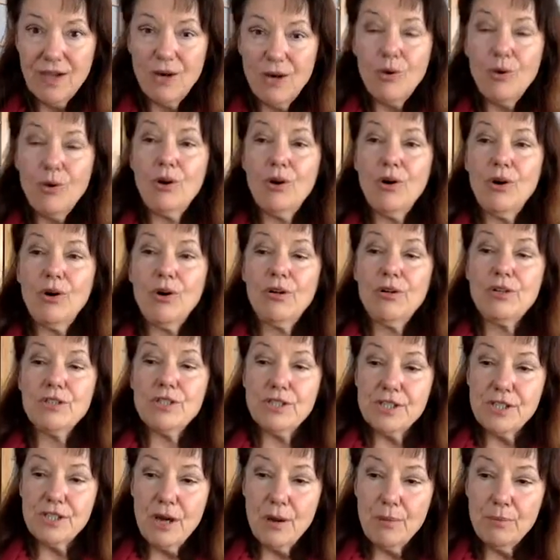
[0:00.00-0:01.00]
Or
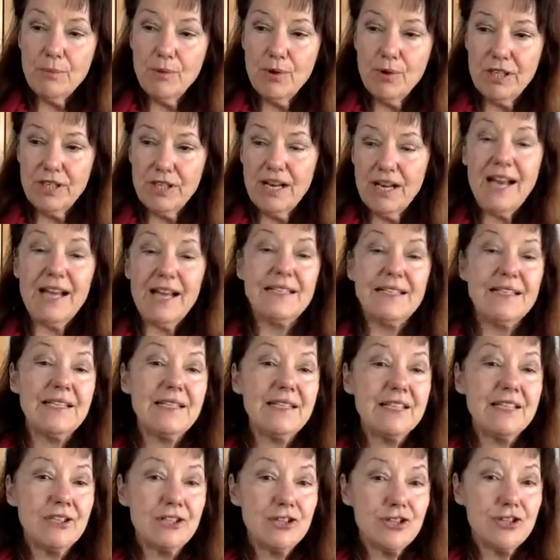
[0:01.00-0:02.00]
someone, I
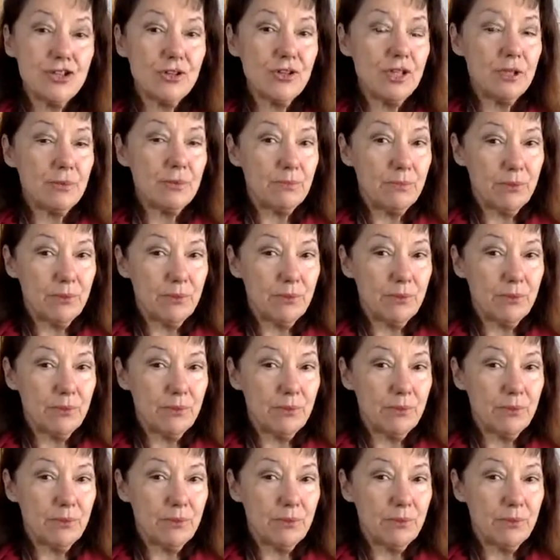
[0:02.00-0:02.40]
need a tree.